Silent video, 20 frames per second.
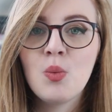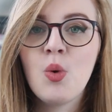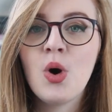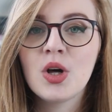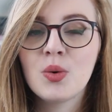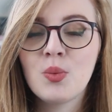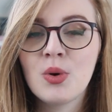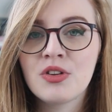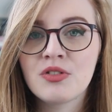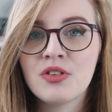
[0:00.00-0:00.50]

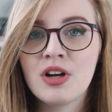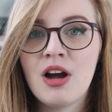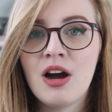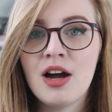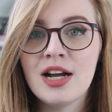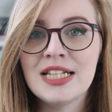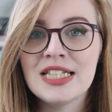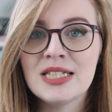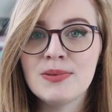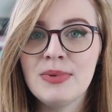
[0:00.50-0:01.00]
what Wuthering
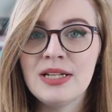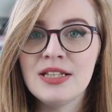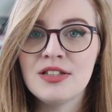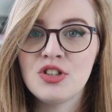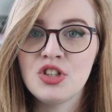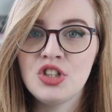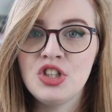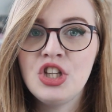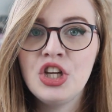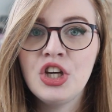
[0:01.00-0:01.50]
Heights means
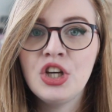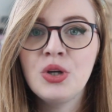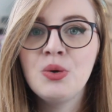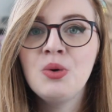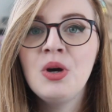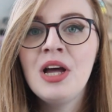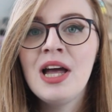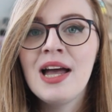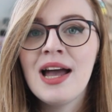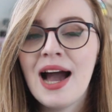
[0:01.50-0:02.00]
to
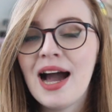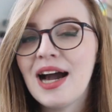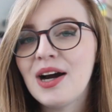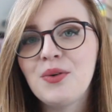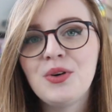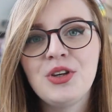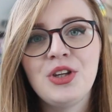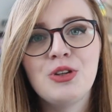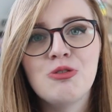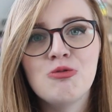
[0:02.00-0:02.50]
you,
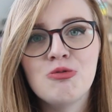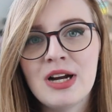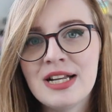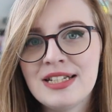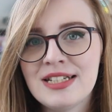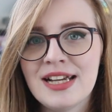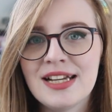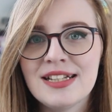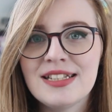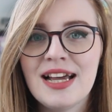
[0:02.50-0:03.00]
how you
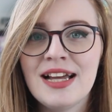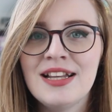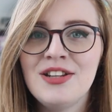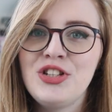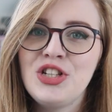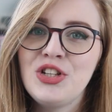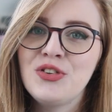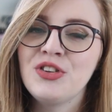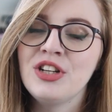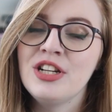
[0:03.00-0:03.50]
read it,
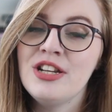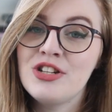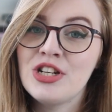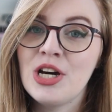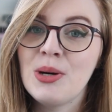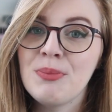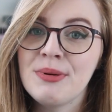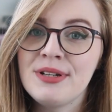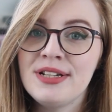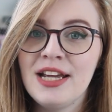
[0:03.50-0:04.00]
and different
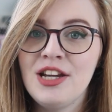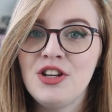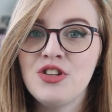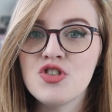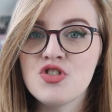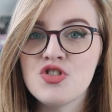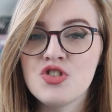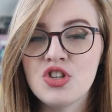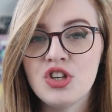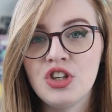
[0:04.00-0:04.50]

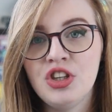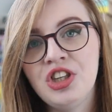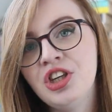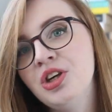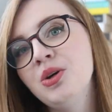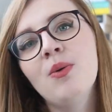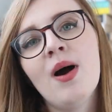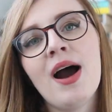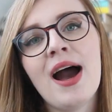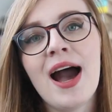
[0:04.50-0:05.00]
interpretations
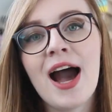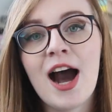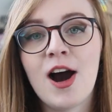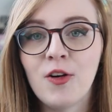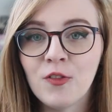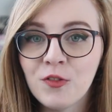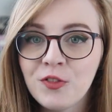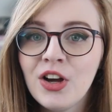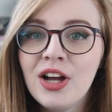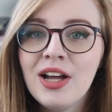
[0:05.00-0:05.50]
you
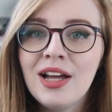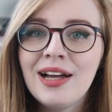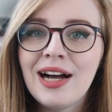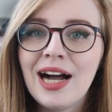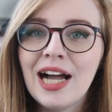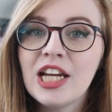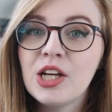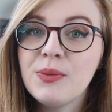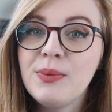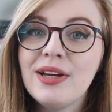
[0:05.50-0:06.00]
have.
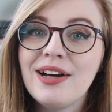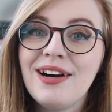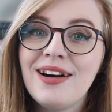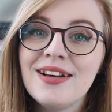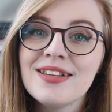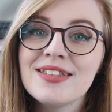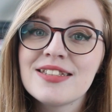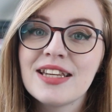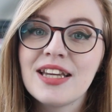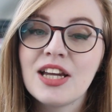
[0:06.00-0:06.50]
I'm going to be
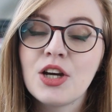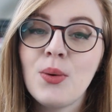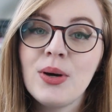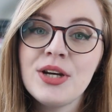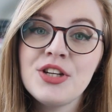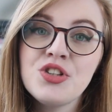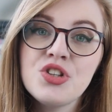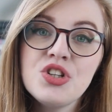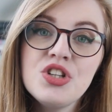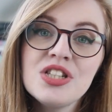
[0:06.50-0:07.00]
asking
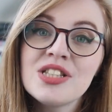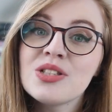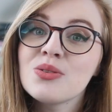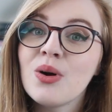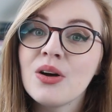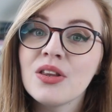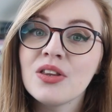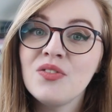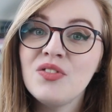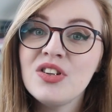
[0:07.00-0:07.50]
questions
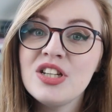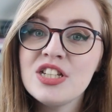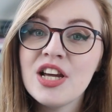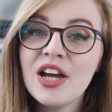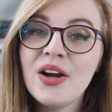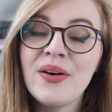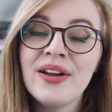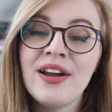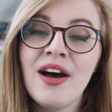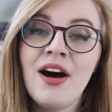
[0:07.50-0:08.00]
throughout the
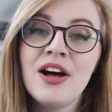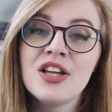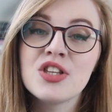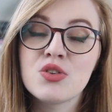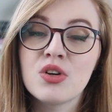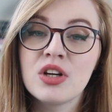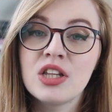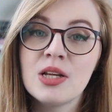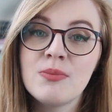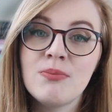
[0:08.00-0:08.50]
video and
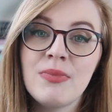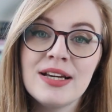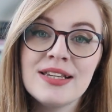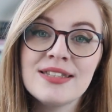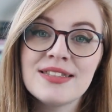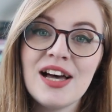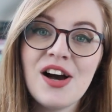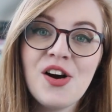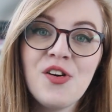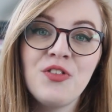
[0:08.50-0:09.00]
answering them
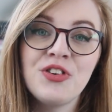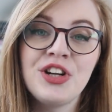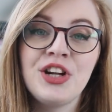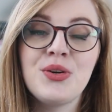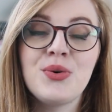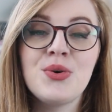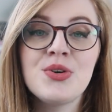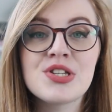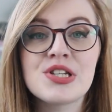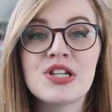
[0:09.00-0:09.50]
myself, and
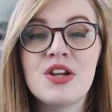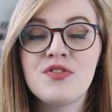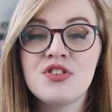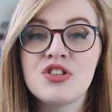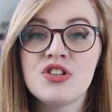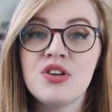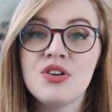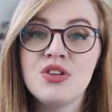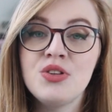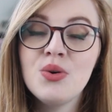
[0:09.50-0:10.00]
I'd also love
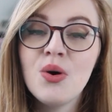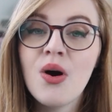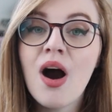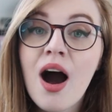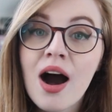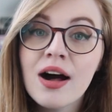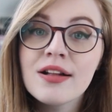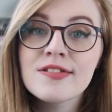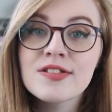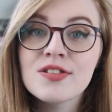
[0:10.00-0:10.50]
to know
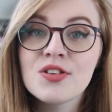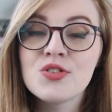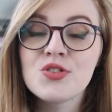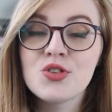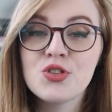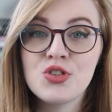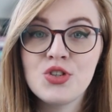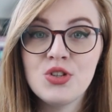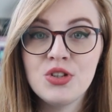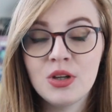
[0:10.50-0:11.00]
your
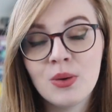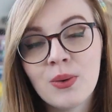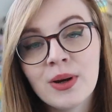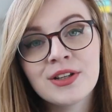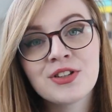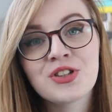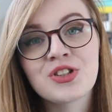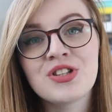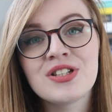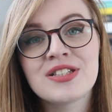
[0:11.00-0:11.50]
answers to the
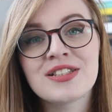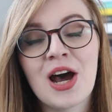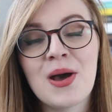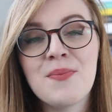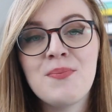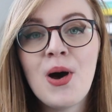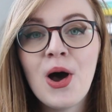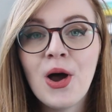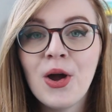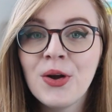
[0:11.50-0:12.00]
questions that I
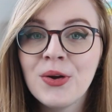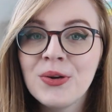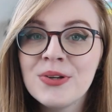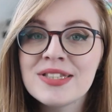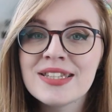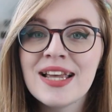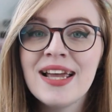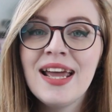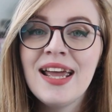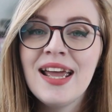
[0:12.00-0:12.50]

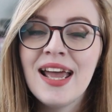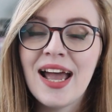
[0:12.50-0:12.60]
pose.